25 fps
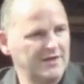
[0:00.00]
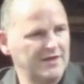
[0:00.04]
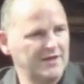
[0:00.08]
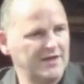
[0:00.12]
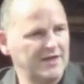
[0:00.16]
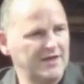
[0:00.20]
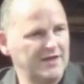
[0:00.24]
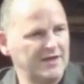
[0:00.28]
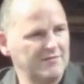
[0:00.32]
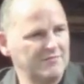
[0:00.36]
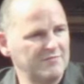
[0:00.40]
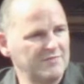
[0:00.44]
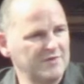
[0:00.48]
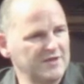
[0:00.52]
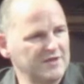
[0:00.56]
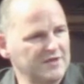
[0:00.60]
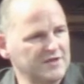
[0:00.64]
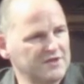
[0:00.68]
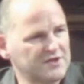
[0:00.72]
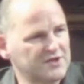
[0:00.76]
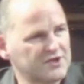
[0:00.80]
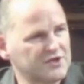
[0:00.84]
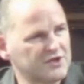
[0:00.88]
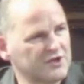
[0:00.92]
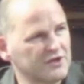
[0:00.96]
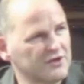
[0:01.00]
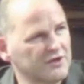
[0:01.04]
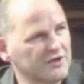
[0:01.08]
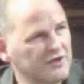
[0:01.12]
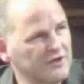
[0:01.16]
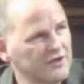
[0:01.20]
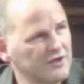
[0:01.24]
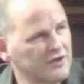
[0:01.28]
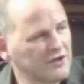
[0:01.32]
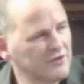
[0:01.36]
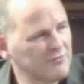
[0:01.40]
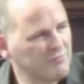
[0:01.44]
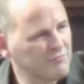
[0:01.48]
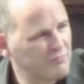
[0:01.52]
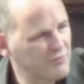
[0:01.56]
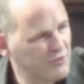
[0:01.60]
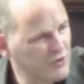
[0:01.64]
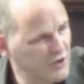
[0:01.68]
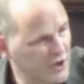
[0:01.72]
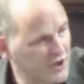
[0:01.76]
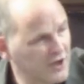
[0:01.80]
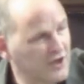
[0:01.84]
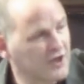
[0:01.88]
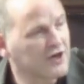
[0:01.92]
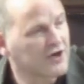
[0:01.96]
and it means
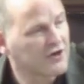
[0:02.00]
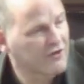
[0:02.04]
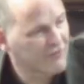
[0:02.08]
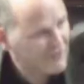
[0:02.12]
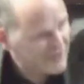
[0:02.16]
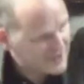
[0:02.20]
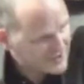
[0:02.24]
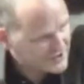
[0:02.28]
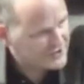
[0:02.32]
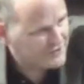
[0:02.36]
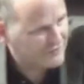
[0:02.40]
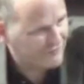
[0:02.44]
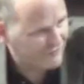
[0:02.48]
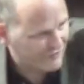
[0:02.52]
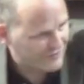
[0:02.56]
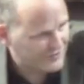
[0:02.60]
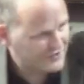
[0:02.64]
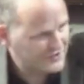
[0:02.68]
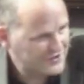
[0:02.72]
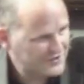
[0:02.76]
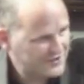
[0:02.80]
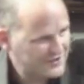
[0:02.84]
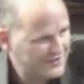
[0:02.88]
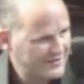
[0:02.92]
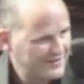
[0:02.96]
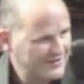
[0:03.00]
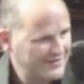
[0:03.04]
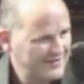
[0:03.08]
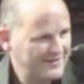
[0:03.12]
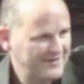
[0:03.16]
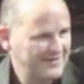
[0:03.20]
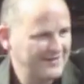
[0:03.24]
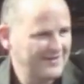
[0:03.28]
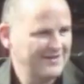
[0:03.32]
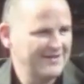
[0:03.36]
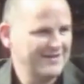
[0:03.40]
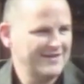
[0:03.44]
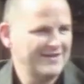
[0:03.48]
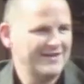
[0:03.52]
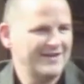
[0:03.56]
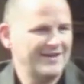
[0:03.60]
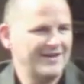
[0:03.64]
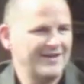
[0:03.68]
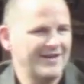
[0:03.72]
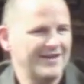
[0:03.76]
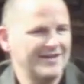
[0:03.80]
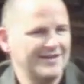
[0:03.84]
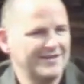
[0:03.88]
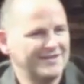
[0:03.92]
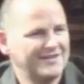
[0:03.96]
putting Christ first,
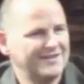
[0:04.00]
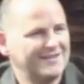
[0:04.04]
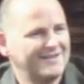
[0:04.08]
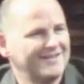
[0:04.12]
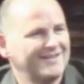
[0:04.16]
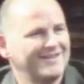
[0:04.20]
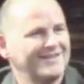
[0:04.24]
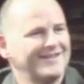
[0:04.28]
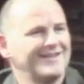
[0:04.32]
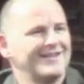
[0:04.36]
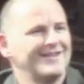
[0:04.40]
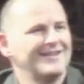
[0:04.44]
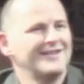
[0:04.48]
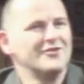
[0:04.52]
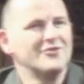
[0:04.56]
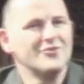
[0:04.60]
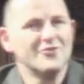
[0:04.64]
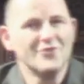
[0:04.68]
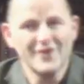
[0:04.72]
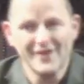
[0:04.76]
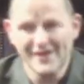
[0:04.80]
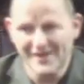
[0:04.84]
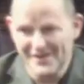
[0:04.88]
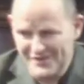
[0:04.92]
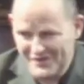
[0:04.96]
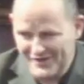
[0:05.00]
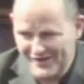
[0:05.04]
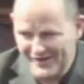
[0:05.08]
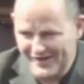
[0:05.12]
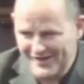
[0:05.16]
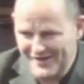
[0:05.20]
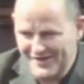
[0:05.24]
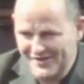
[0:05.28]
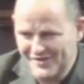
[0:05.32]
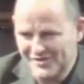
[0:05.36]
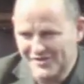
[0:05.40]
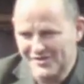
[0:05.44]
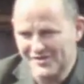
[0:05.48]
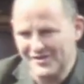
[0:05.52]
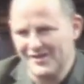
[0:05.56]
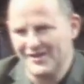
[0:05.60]
and knowing his grace,